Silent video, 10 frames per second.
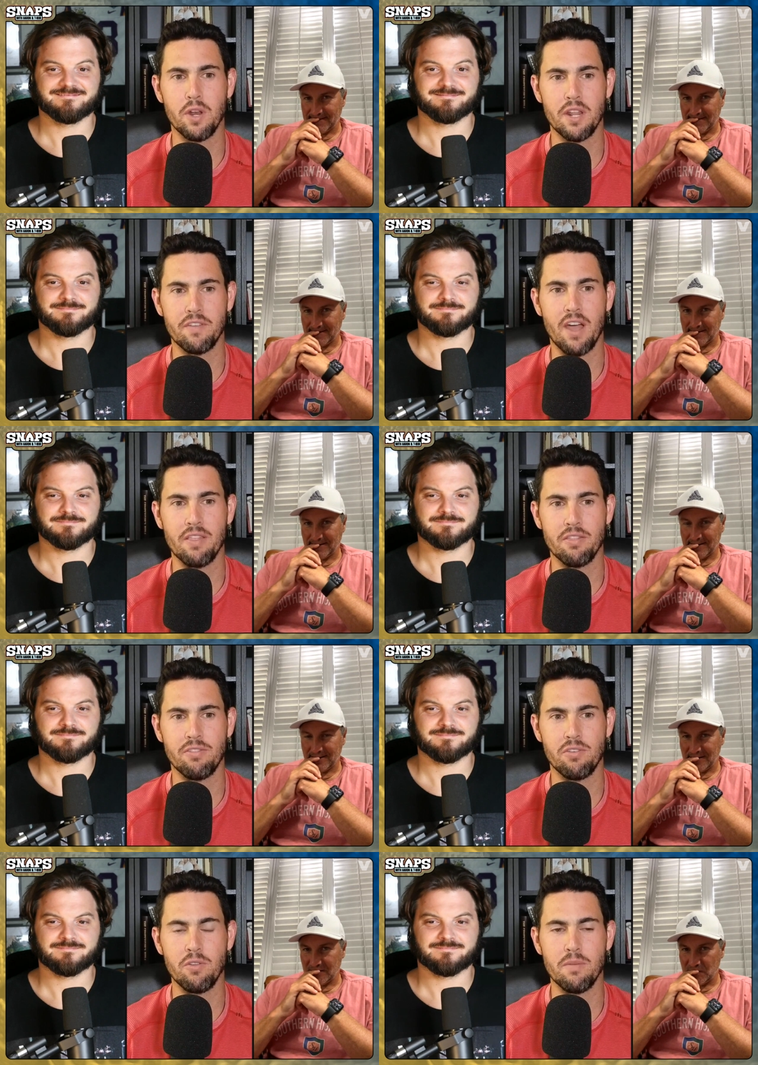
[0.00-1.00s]
Speaker 1: you wouldn't have
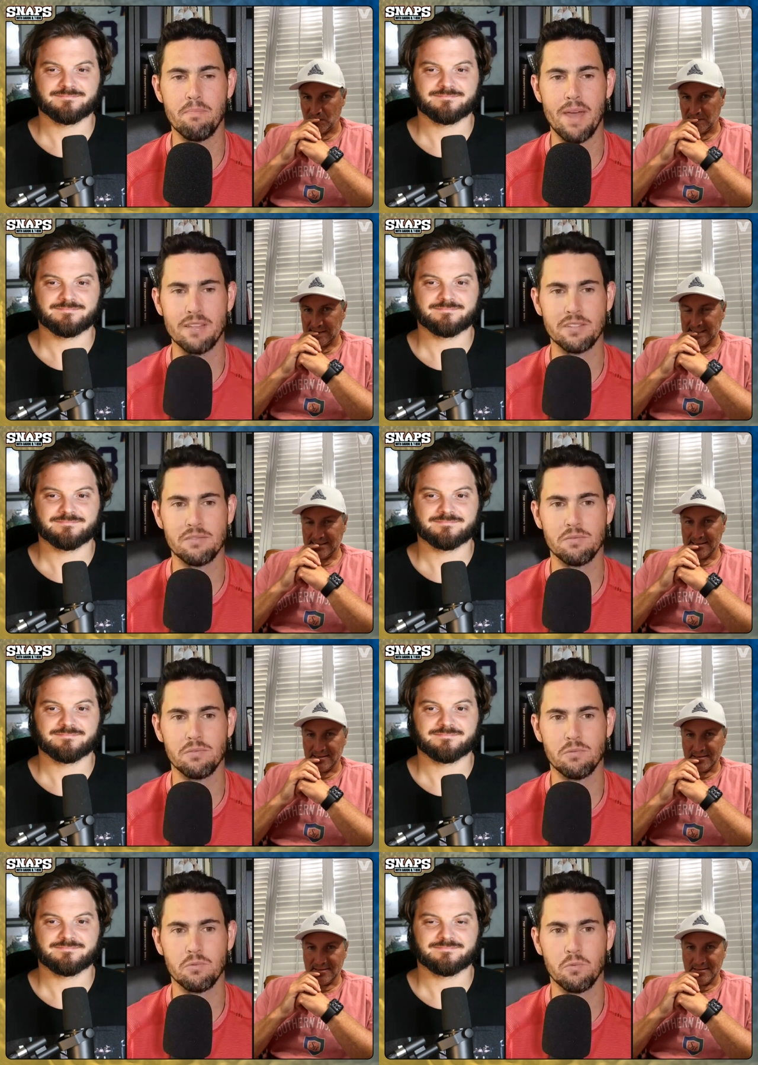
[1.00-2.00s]
gotten two of the best
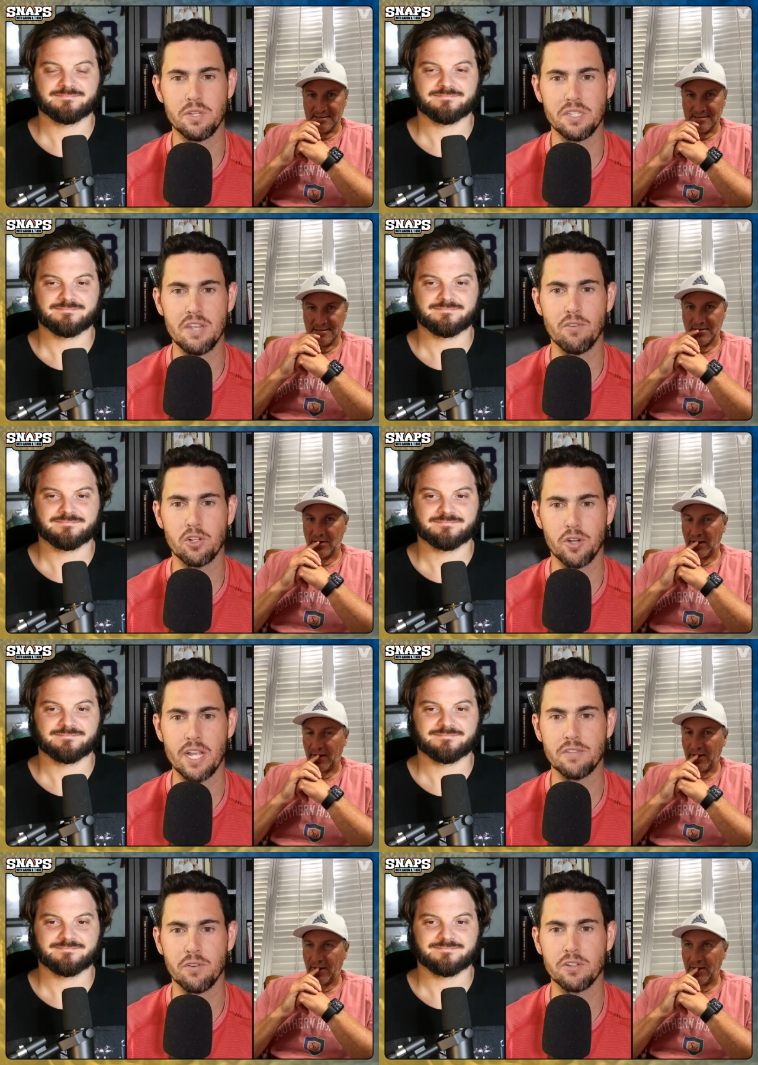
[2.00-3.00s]
receiver
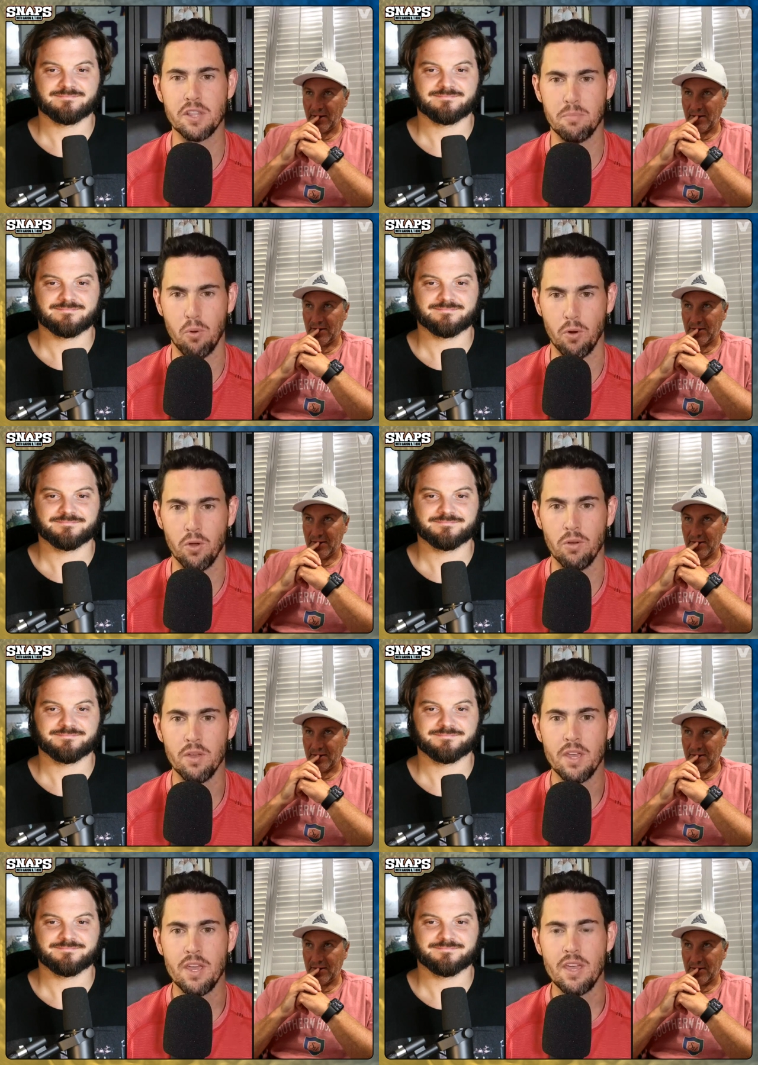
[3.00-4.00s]
transfers in the
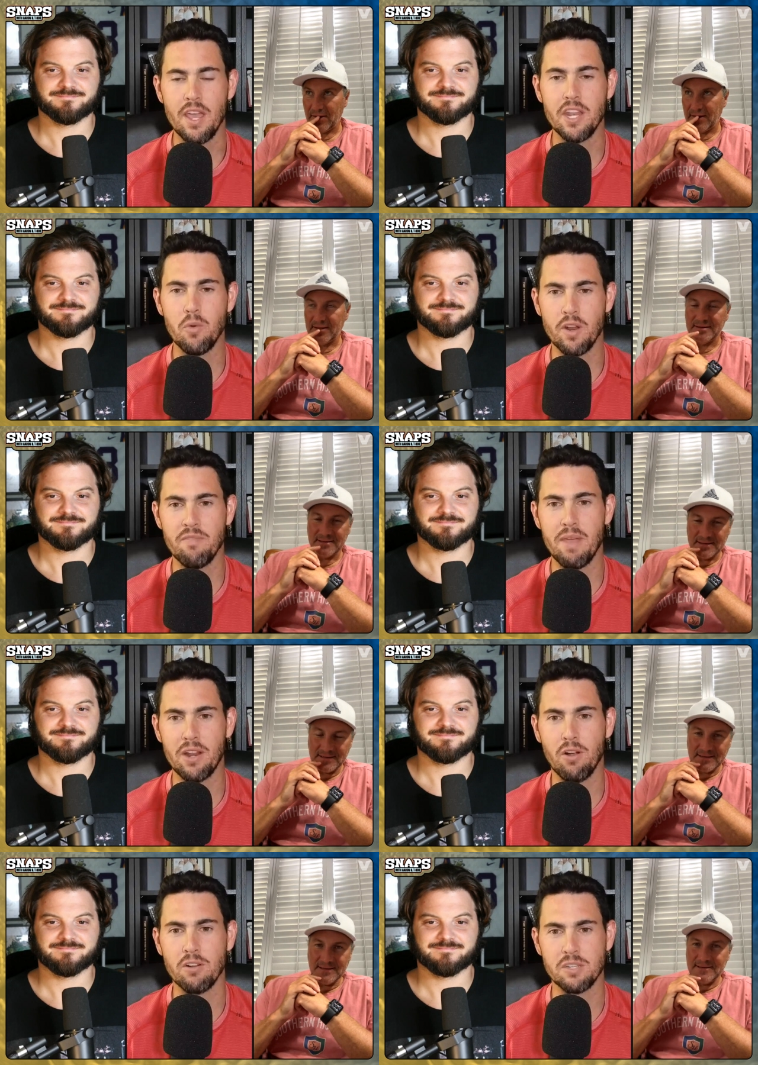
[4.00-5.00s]
portal, and you would have
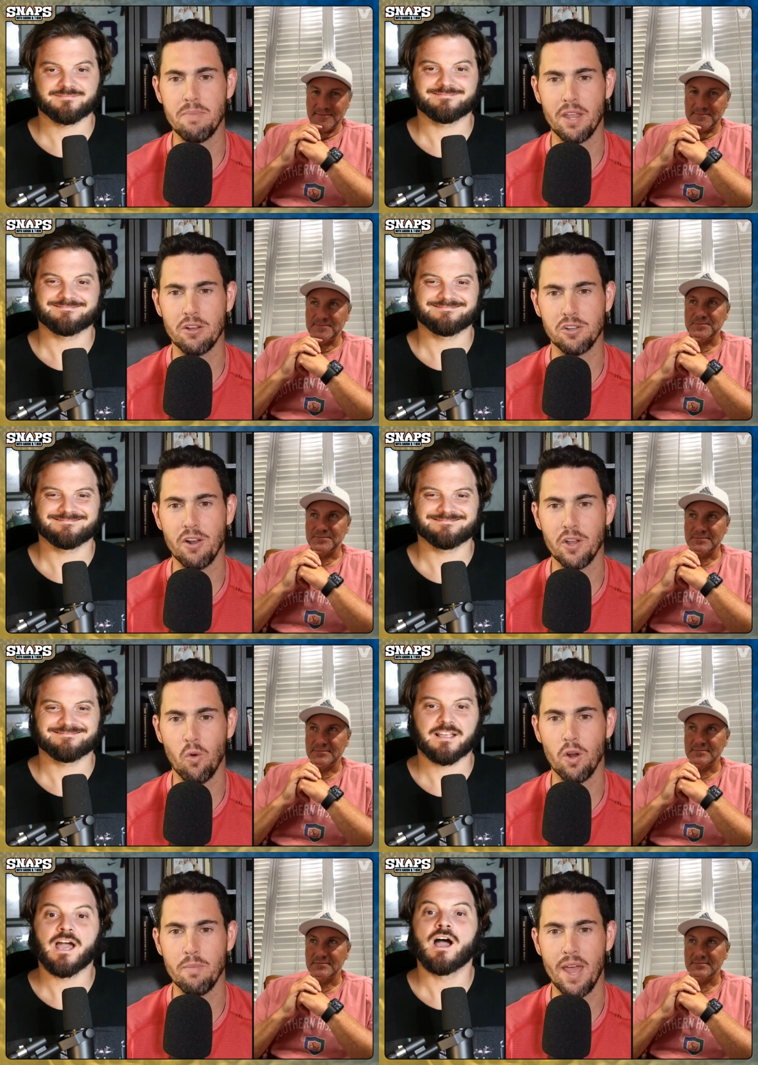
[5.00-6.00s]
made Carson Beck your starting
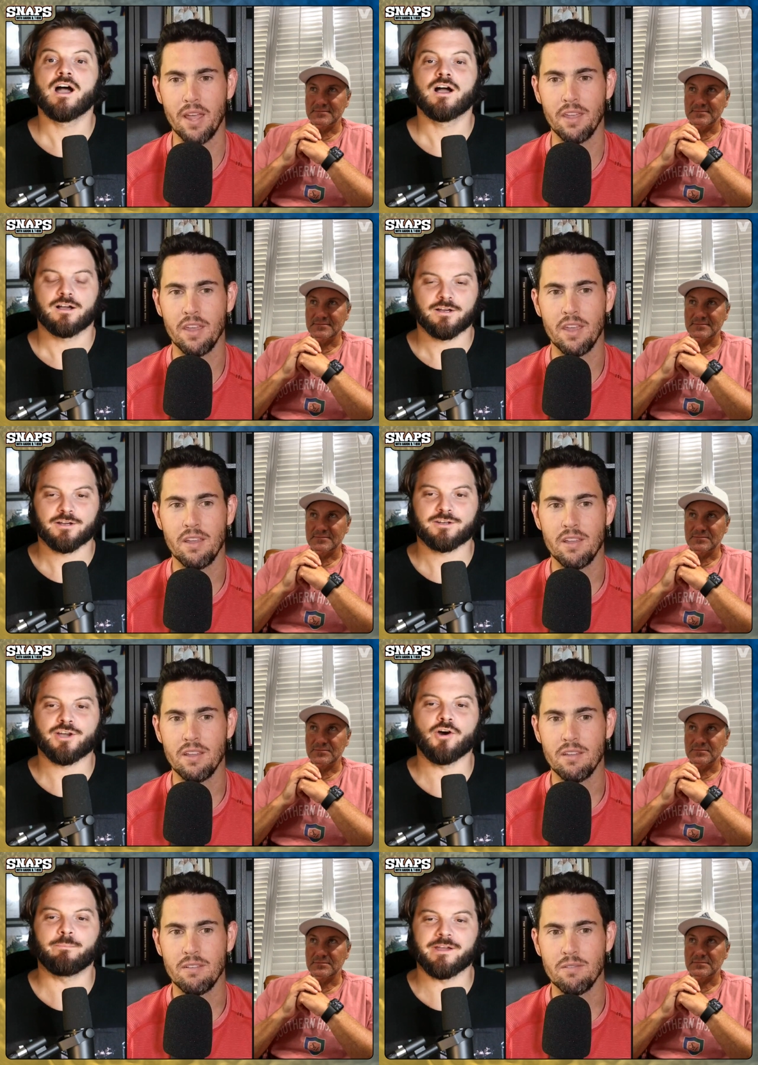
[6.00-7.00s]
Speaker 2: quarterback.
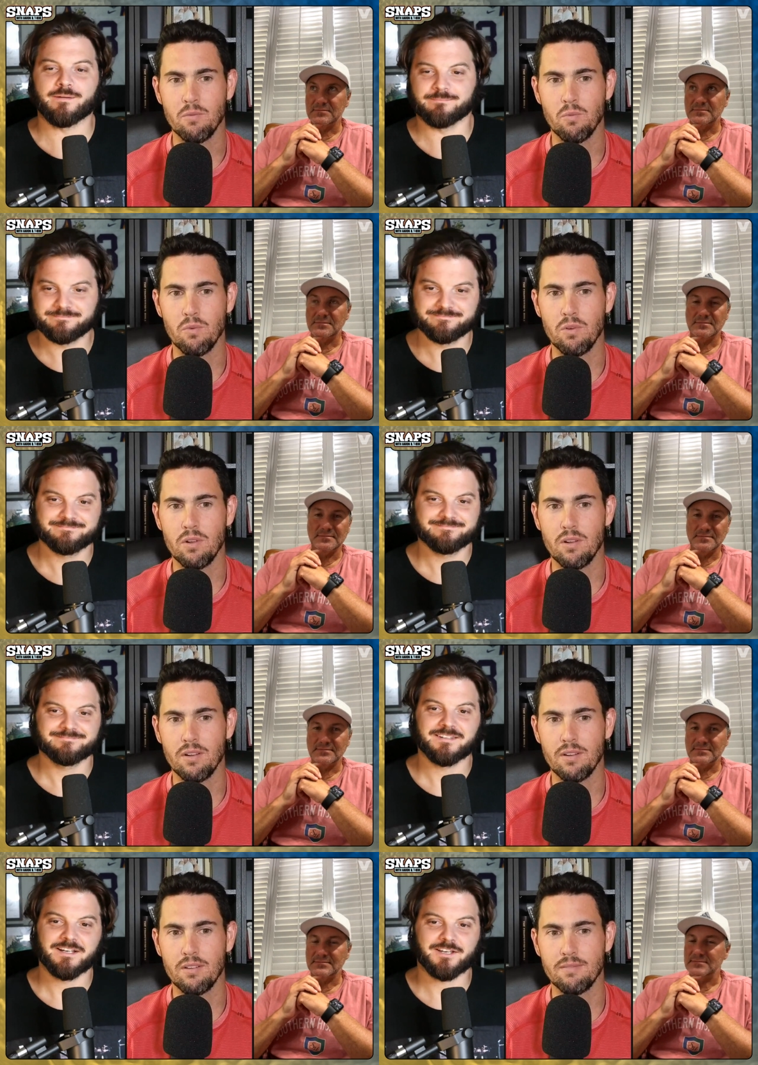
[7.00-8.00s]
Copium.
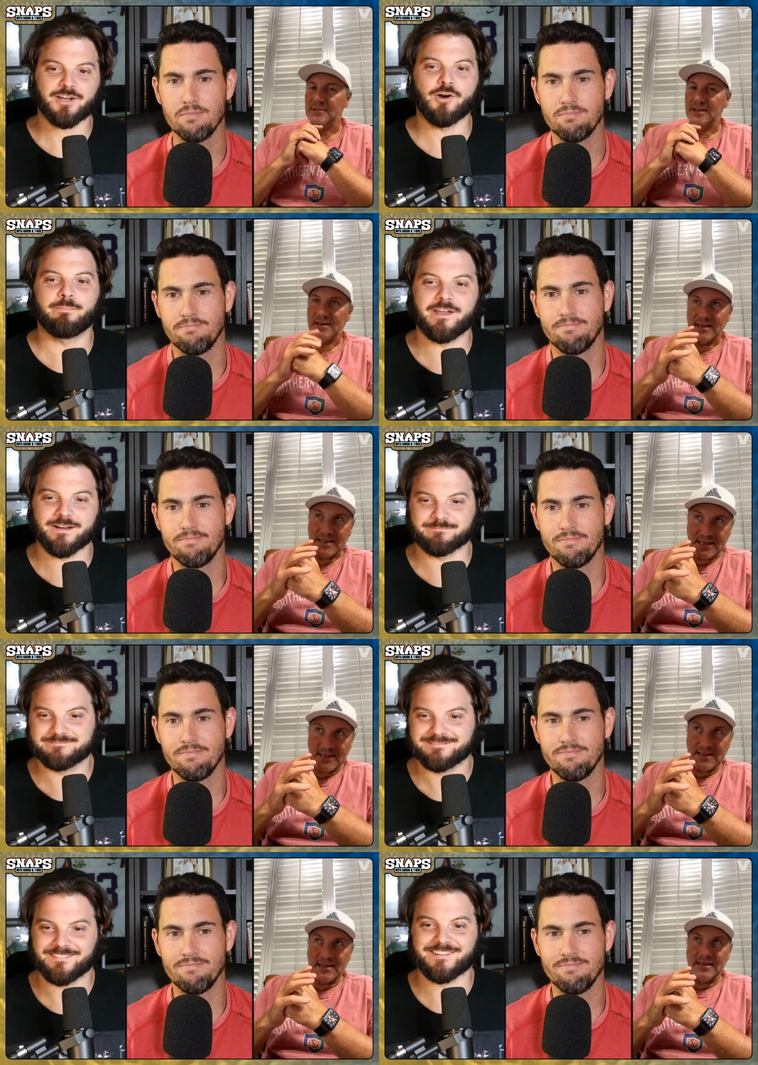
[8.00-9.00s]

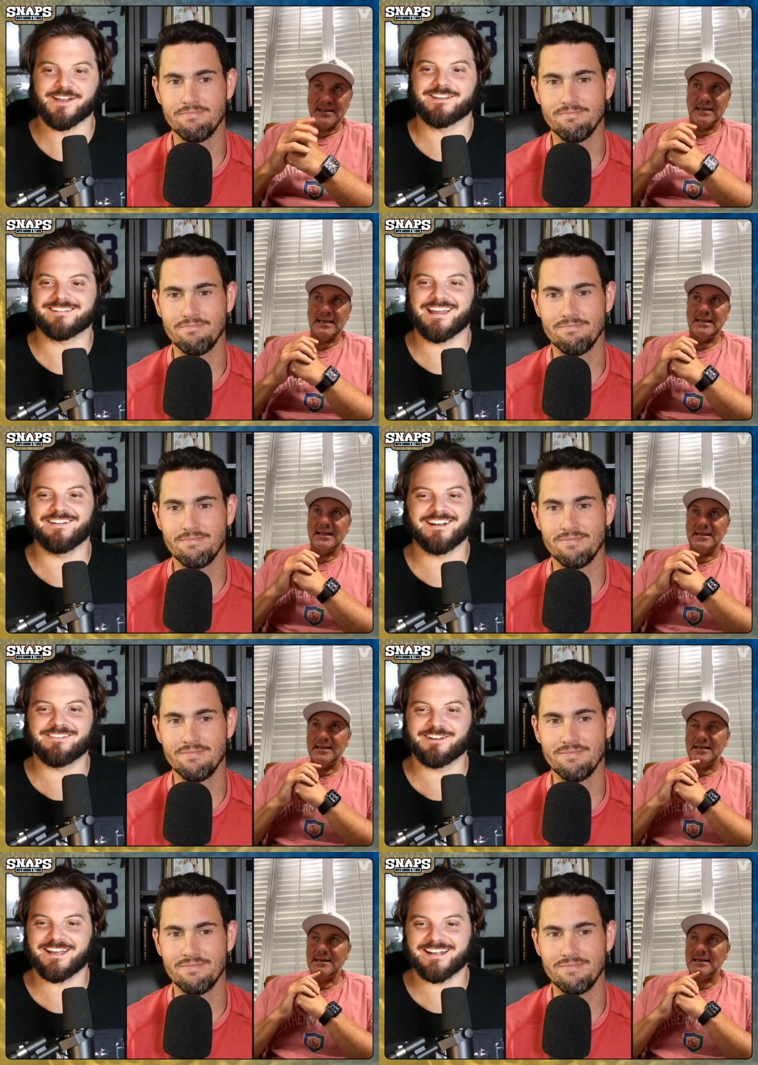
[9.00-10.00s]
Say whatever
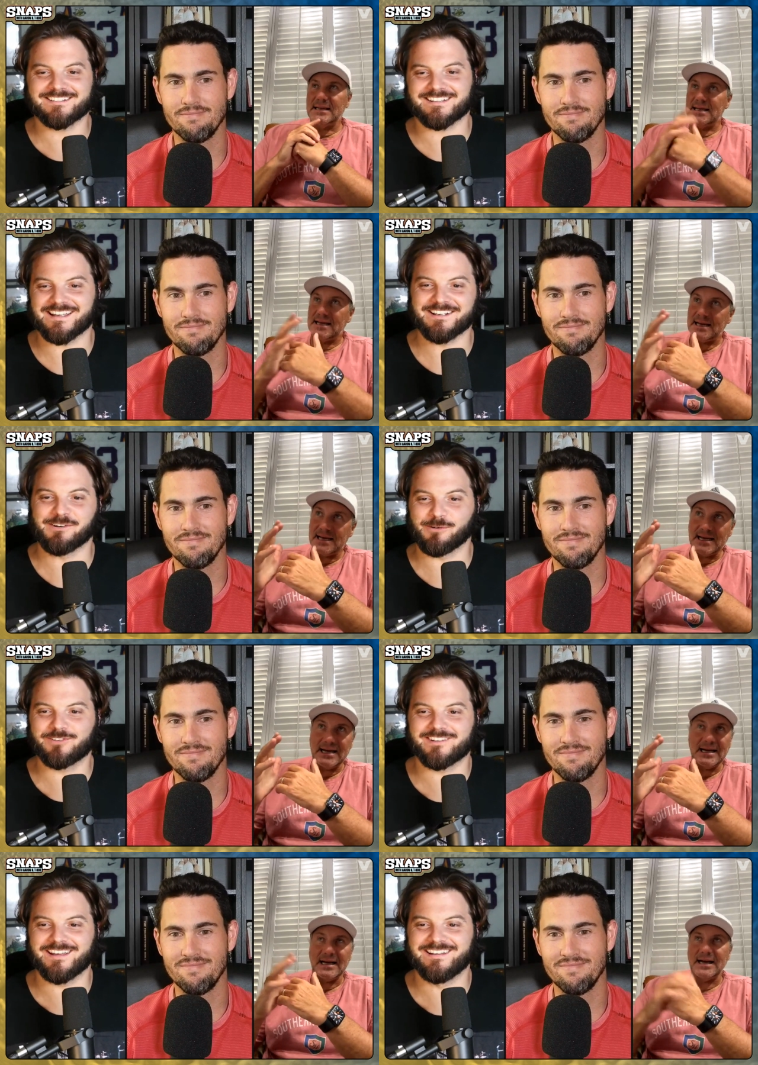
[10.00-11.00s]
you got to say, dude. We'll
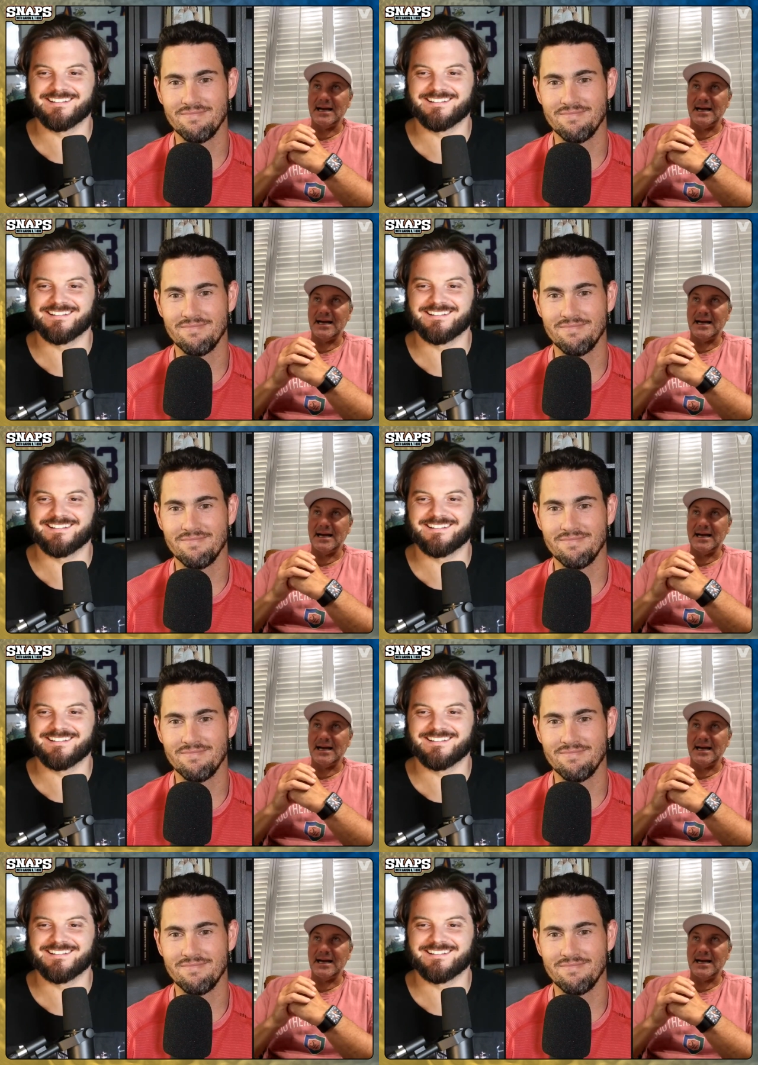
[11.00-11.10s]
see.